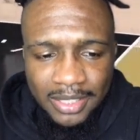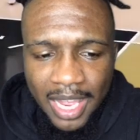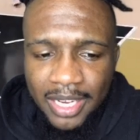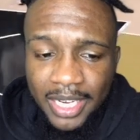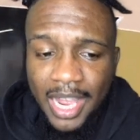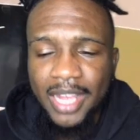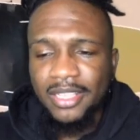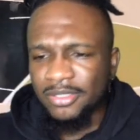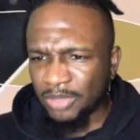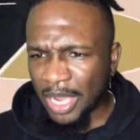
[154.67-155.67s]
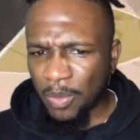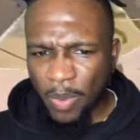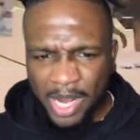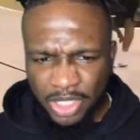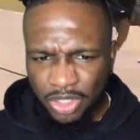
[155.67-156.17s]
Now they got like
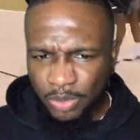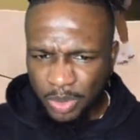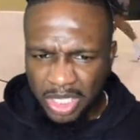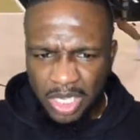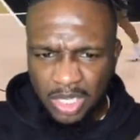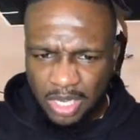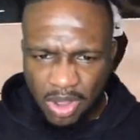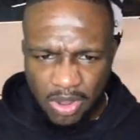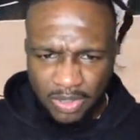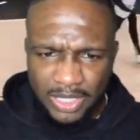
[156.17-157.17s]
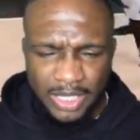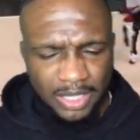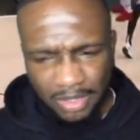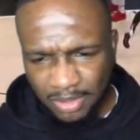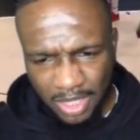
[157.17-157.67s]
white jersey with color all in
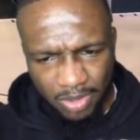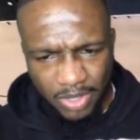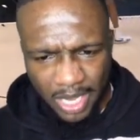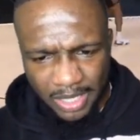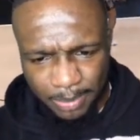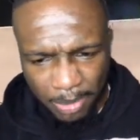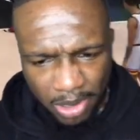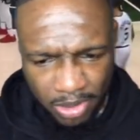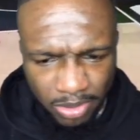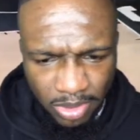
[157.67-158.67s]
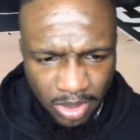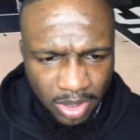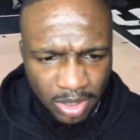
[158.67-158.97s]
it. I'm like, okay, Spurs.